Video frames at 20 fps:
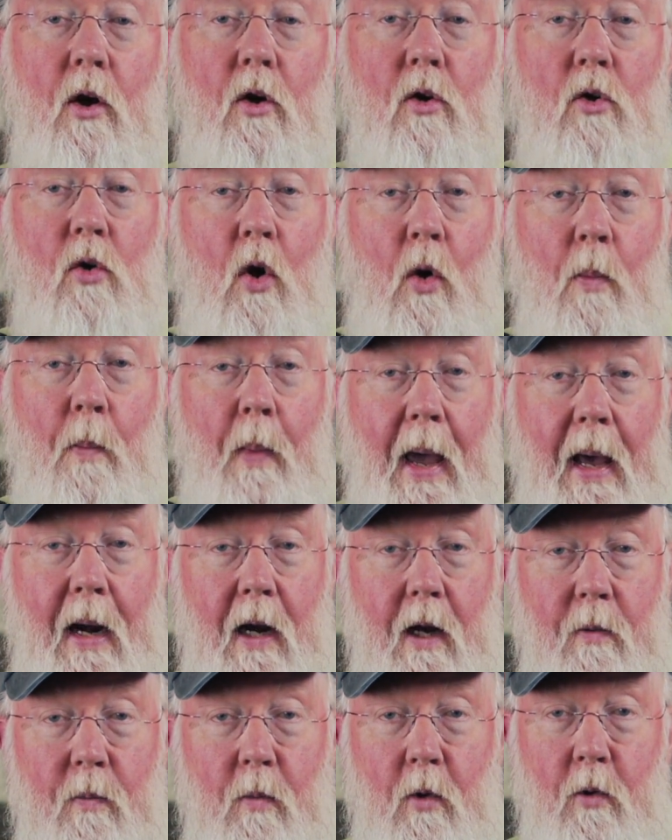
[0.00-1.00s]

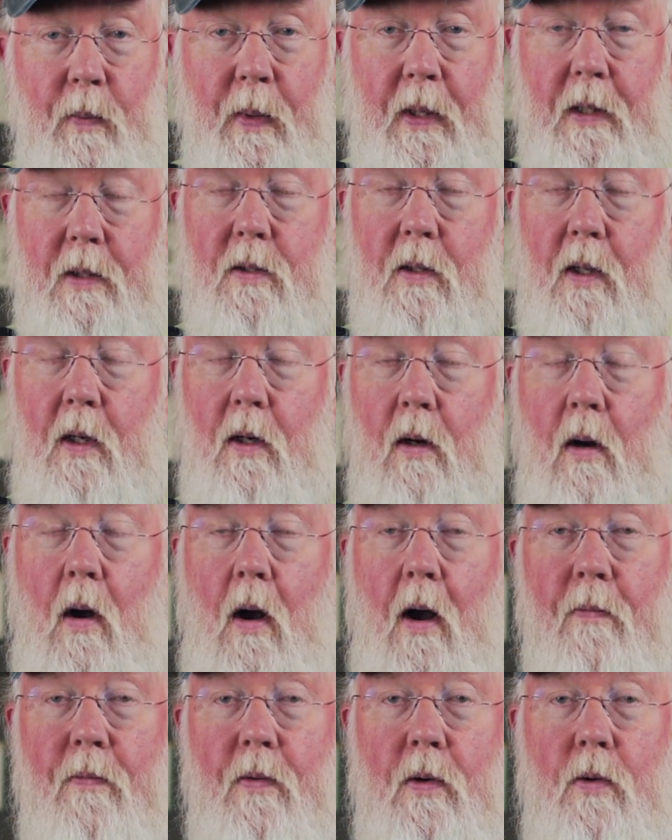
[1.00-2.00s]
chromatic movements that
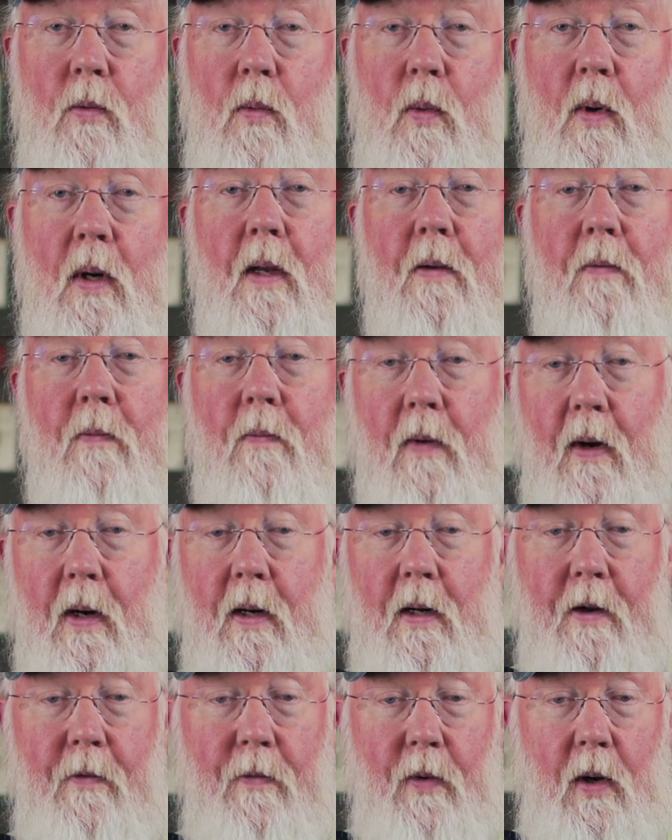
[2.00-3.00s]
are often really
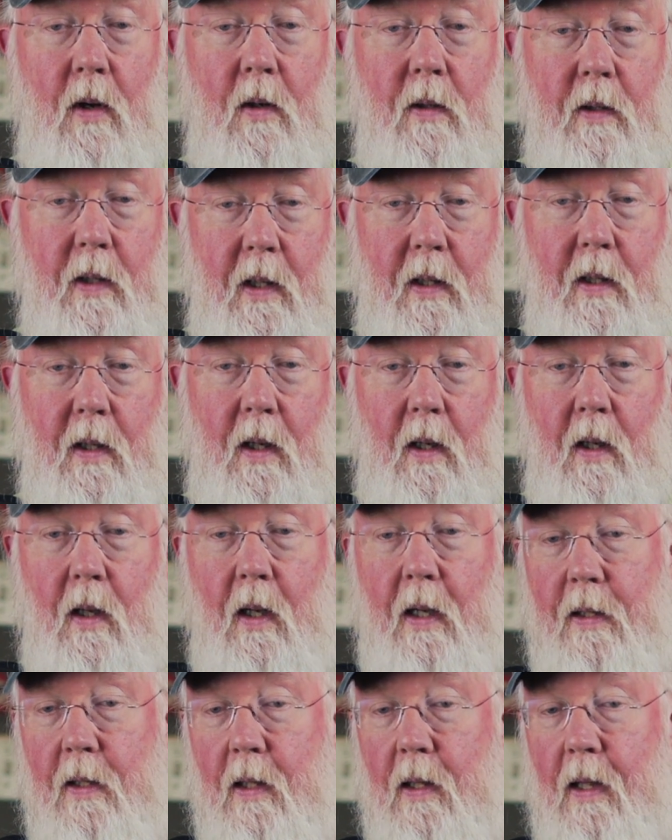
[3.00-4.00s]
very difficult in
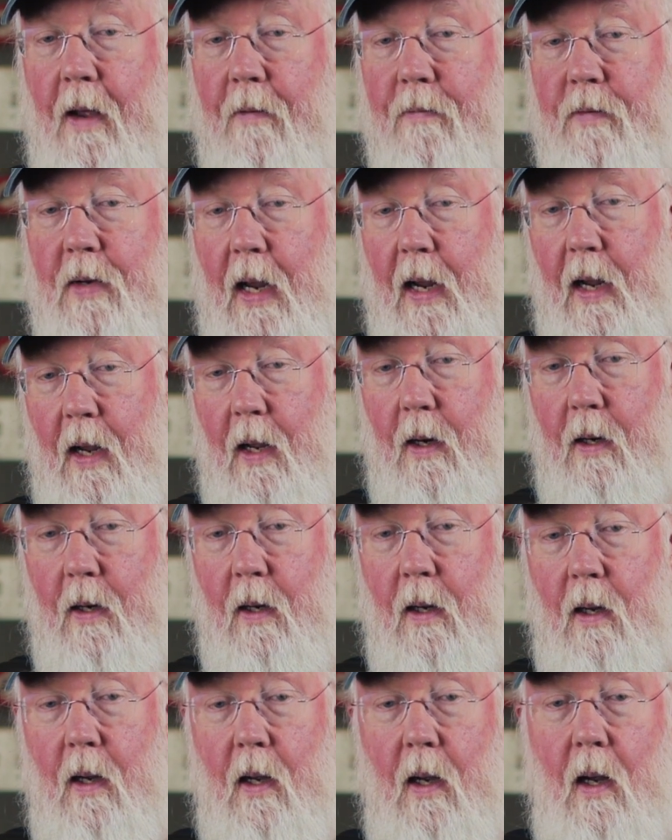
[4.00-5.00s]
the left
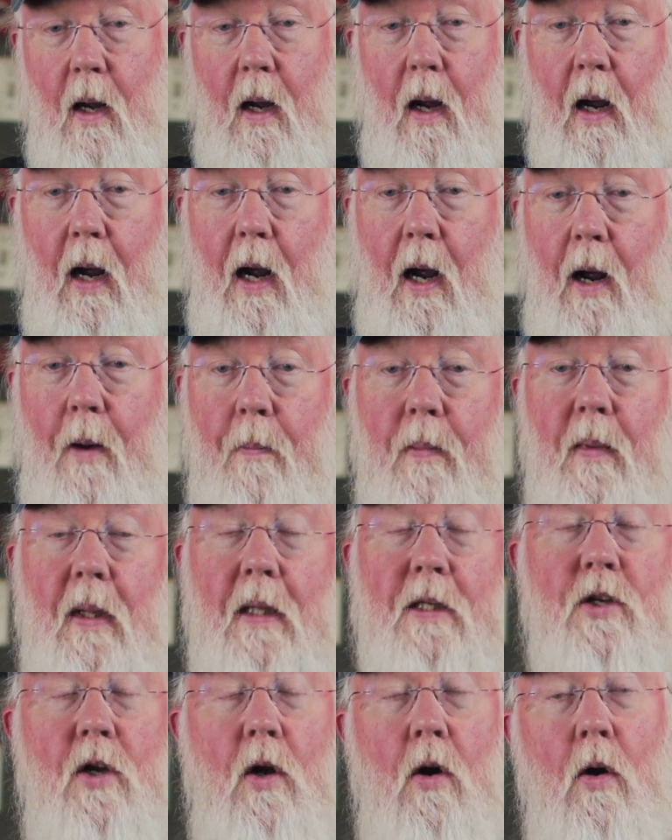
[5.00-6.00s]
hand.
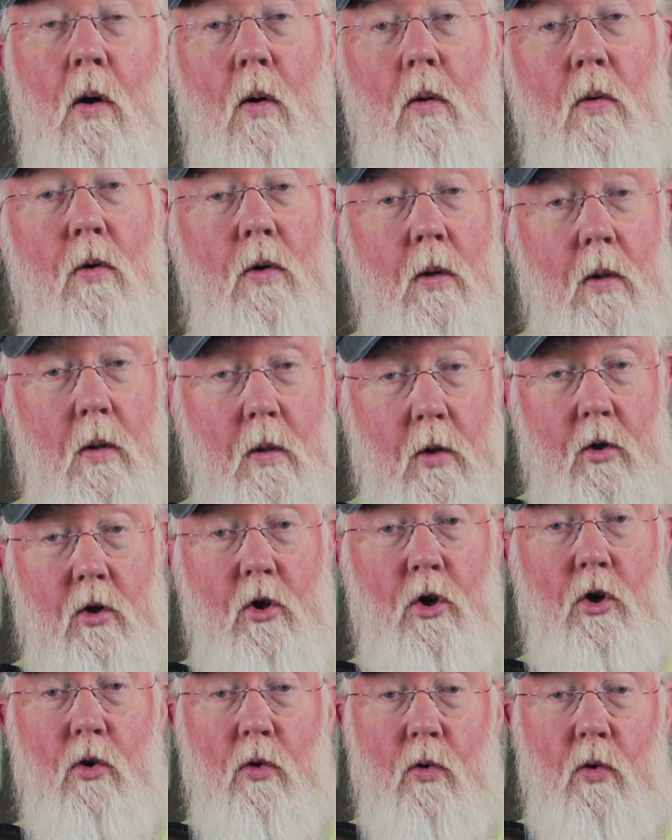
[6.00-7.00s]
Let's go
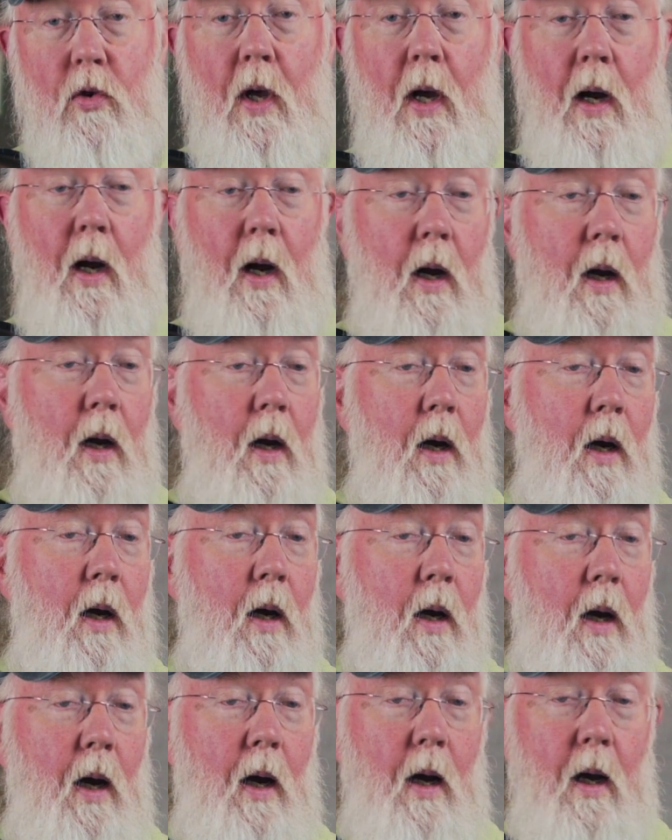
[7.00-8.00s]
to the
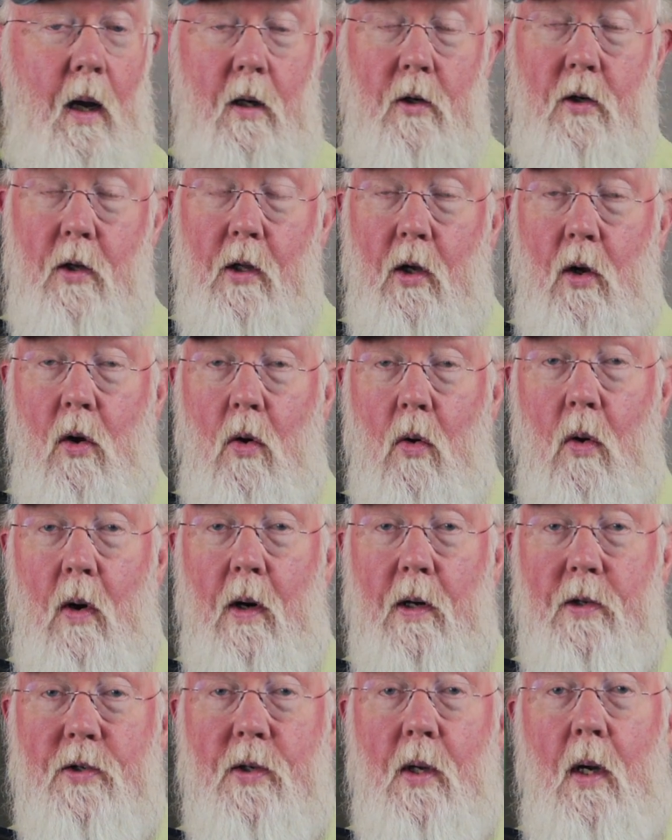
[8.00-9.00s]

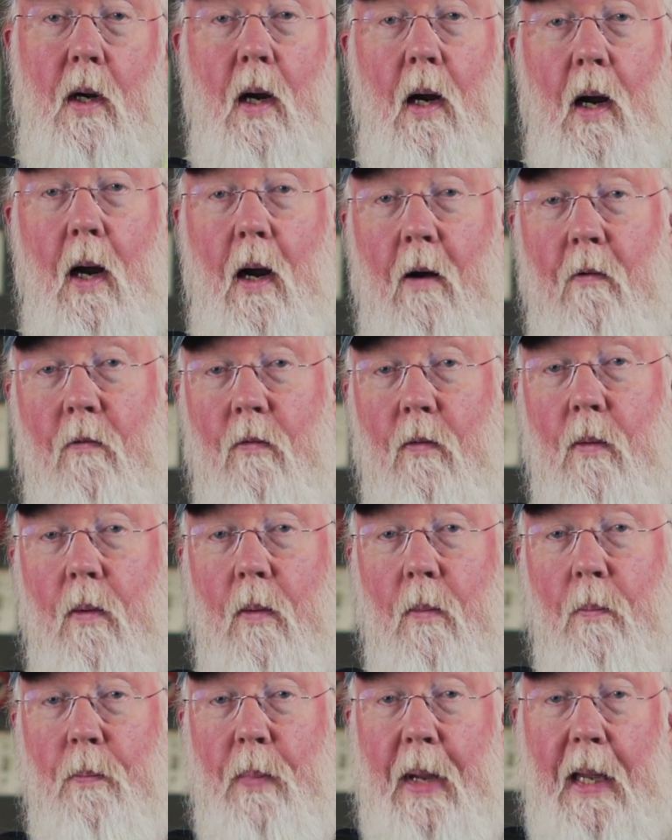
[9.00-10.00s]
chords of
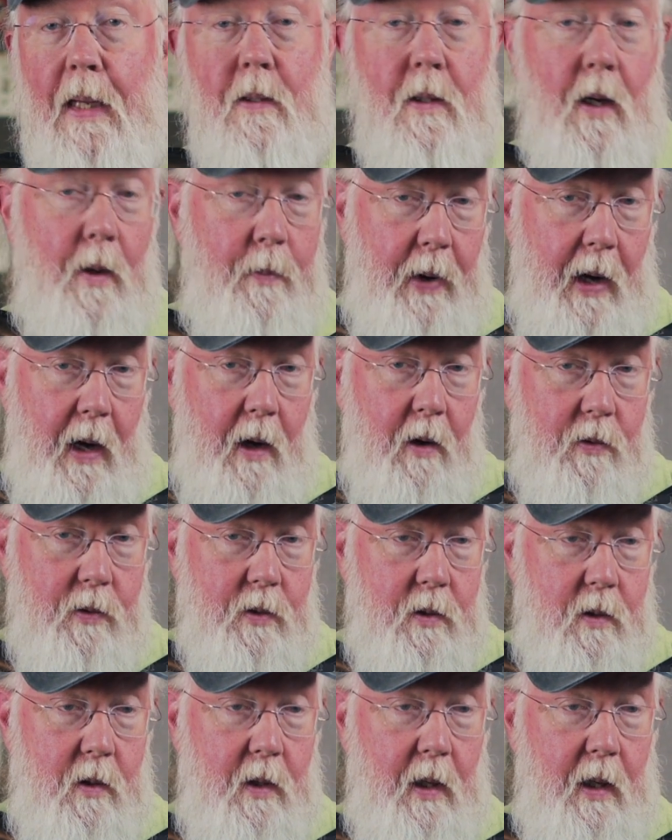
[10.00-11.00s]
Pent-Up
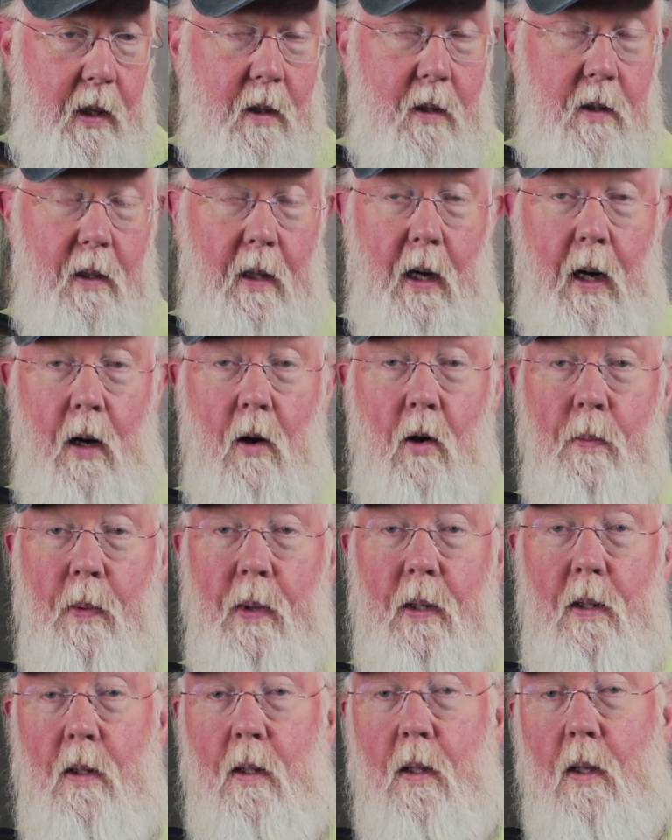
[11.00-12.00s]
House that I
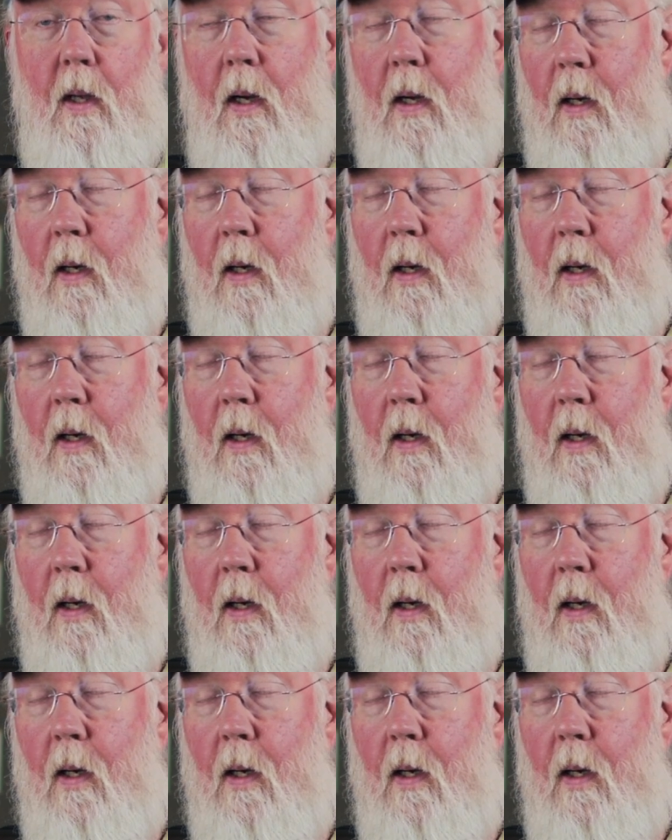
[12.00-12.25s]
opened